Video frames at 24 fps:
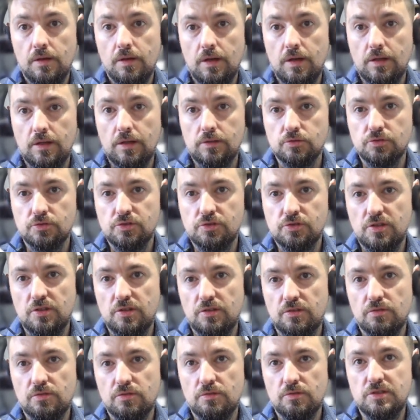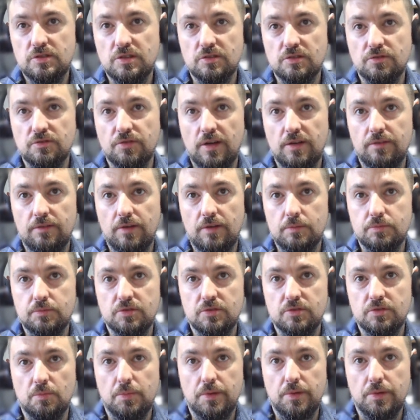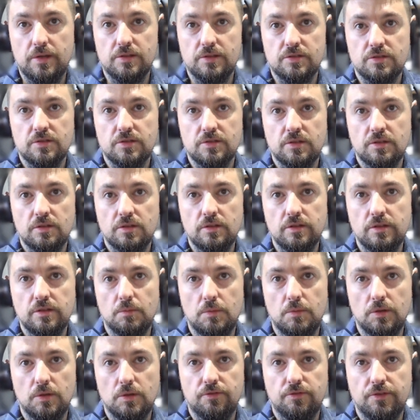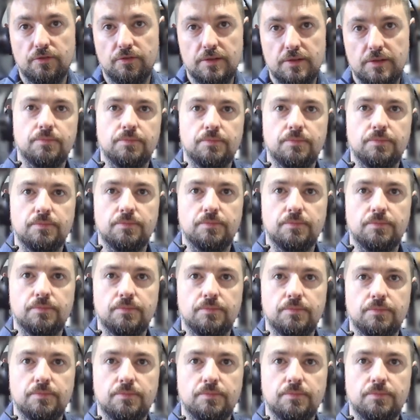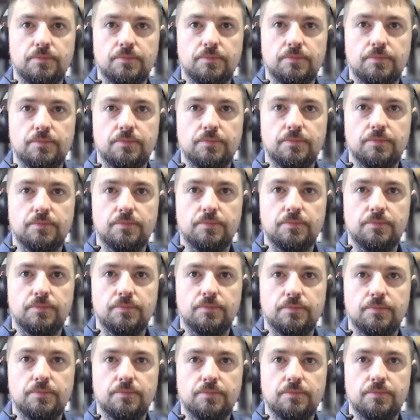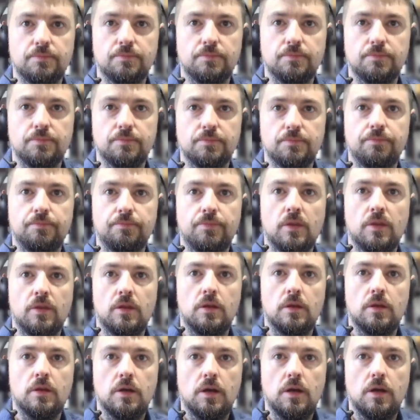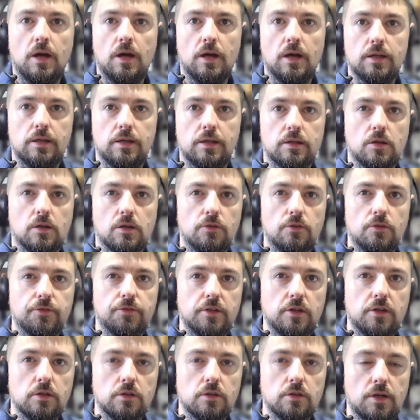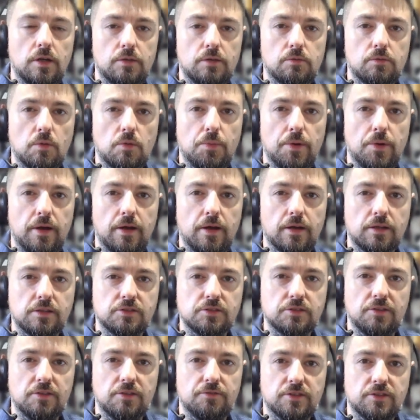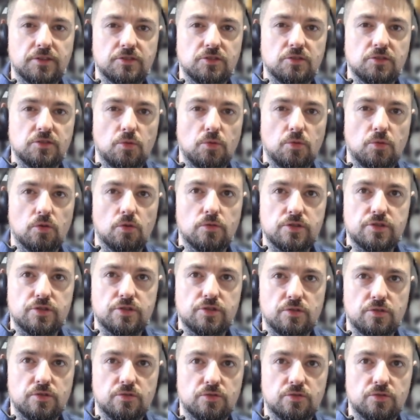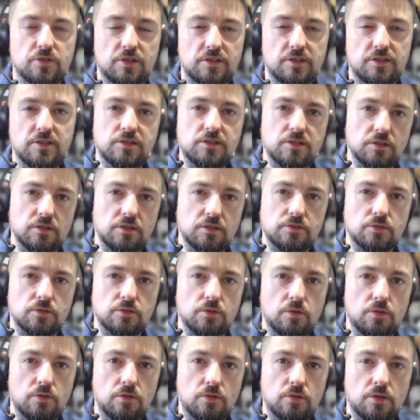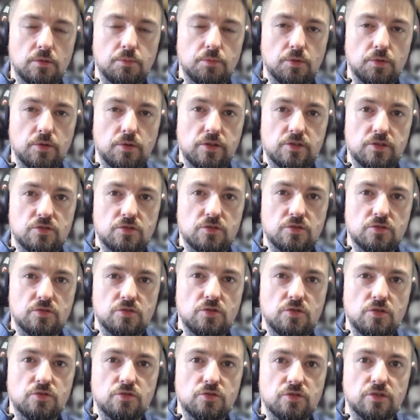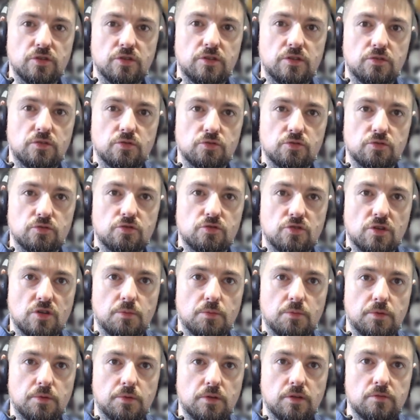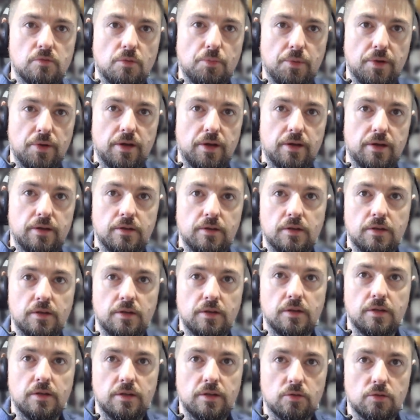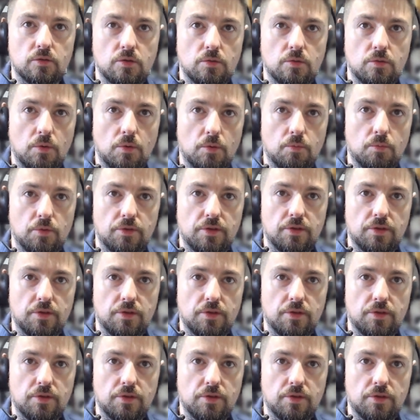And you'll see 365 apps appears. Click on modify, click yes, and then go for the online repair because that fixes more issues. It takes a little longer, but it usually does the job. Click repair, it'll come up with a